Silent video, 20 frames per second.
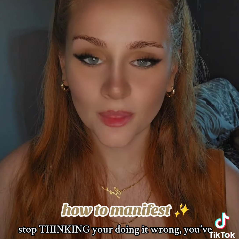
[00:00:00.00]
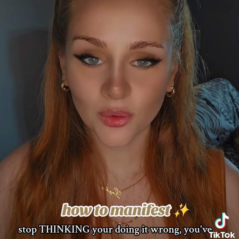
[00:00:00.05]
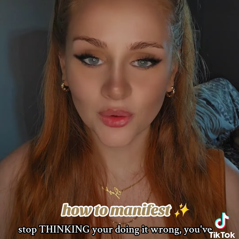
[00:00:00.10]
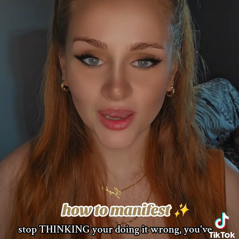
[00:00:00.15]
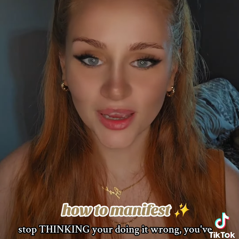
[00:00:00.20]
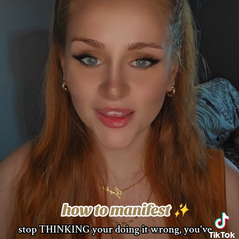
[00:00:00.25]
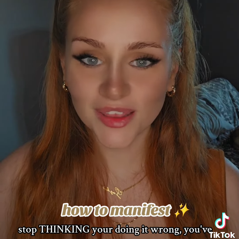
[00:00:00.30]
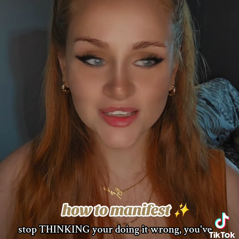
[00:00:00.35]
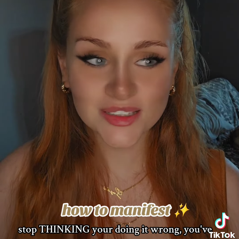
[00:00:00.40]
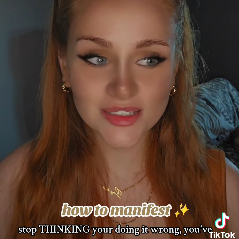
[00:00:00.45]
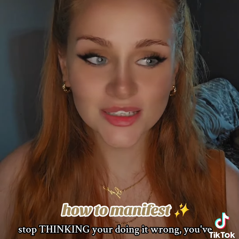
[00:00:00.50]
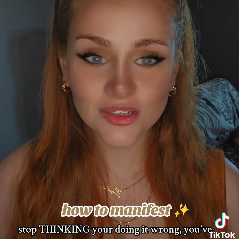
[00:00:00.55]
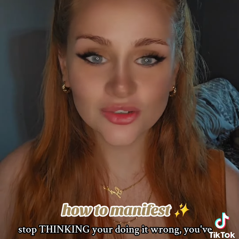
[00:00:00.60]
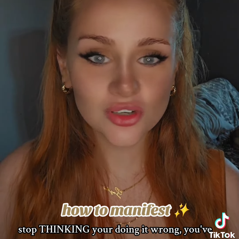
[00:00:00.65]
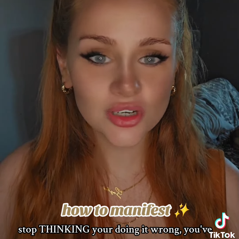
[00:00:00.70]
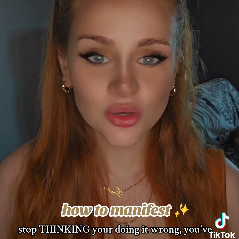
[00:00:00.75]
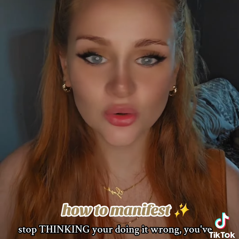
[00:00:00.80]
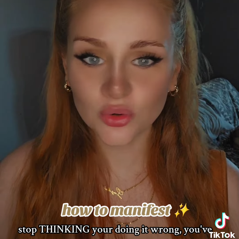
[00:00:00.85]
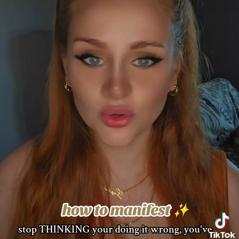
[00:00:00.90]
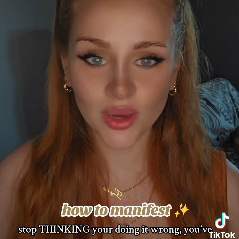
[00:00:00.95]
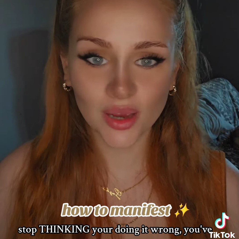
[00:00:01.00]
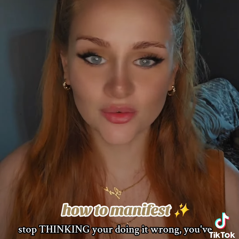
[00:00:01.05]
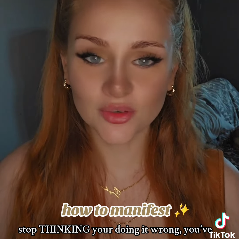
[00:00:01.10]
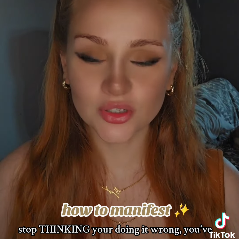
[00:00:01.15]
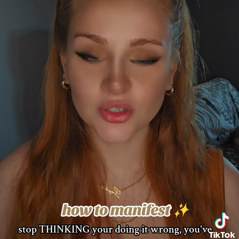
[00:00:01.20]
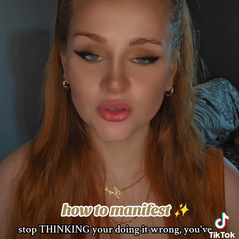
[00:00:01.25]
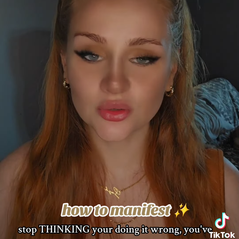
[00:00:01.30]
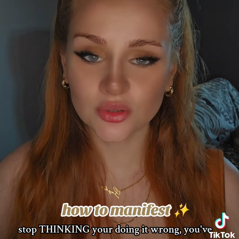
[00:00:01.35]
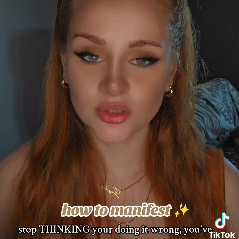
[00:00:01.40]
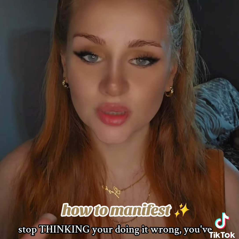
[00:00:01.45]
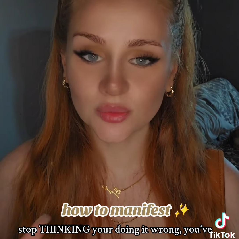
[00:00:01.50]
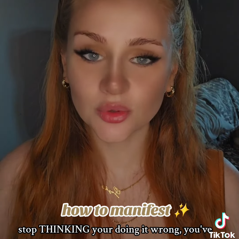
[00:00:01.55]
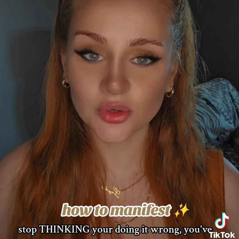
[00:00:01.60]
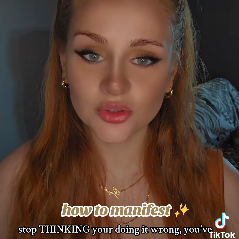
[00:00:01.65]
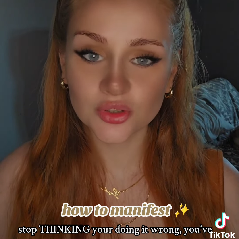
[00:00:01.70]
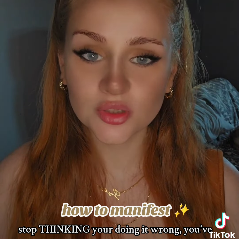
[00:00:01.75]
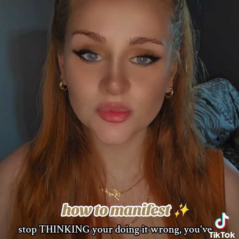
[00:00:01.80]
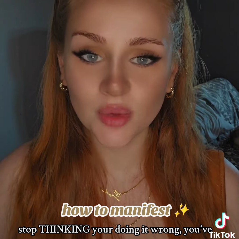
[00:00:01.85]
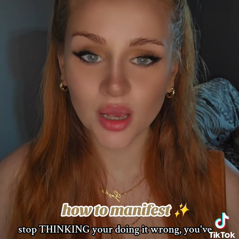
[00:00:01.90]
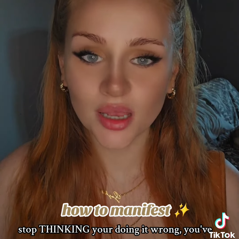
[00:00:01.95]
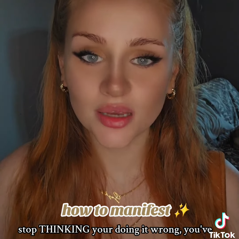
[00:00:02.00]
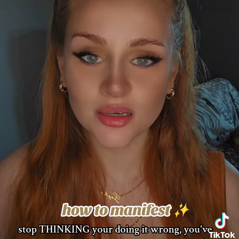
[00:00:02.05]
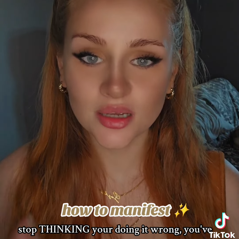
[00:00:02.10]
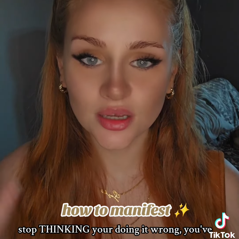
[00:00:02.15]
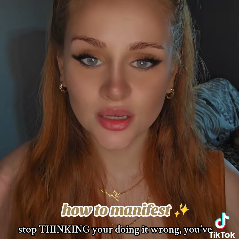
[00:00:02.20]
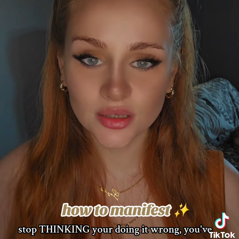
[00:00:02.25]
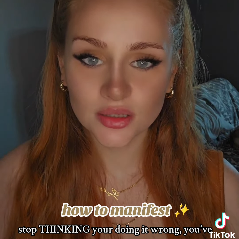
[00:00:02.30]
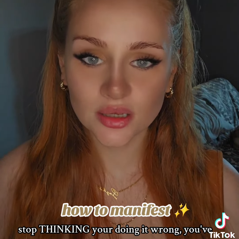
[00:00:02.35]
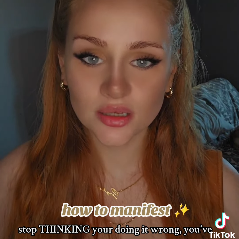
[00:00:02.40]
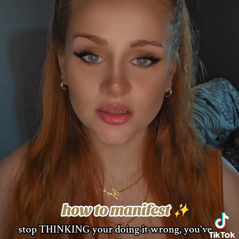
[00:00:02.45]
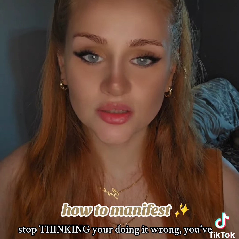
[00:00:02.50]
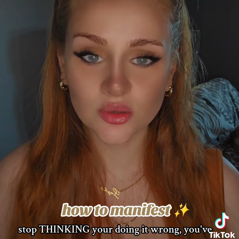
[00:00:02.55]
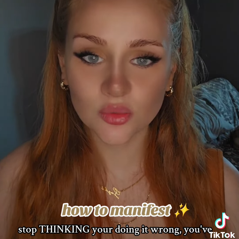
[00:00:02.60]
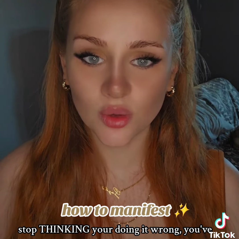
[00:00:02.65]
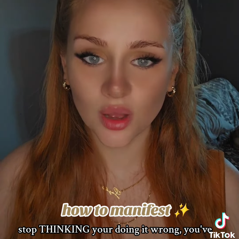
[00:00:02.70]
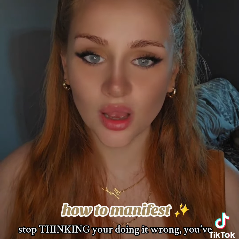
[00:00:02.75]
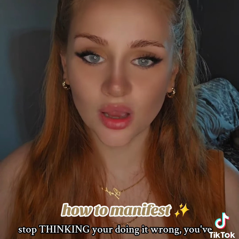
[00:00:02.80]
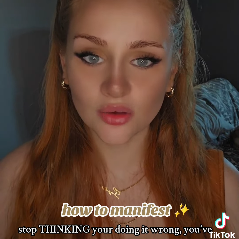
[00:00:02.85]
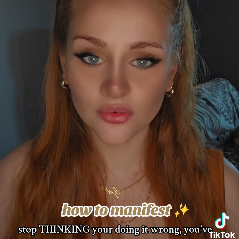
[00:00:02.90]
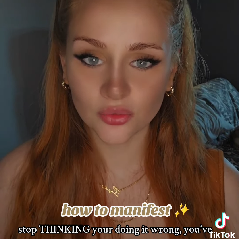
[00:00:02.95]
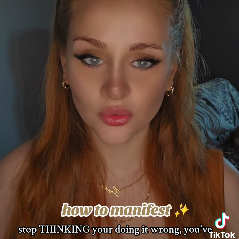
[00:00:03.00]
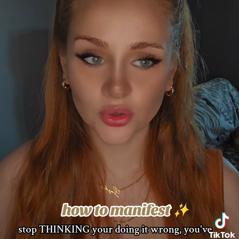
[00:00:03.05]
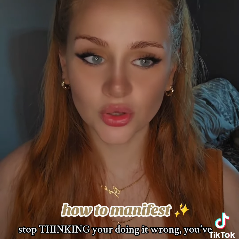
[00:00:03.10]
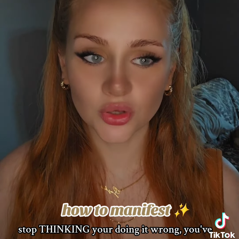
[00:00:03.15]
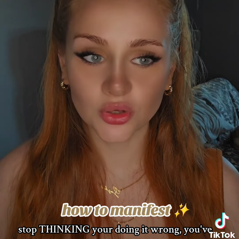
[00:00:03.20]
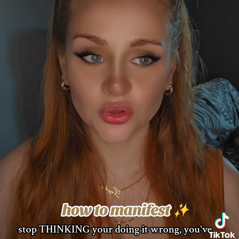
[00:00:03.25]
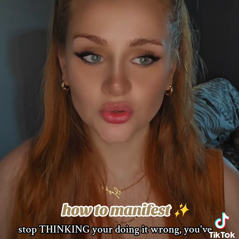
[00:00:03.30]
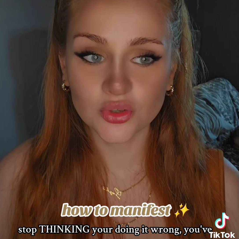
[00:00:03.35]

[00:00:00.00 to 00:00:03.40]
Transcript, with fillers: Okay, that's literally all you have to do. Your subconscious mind does the work for you.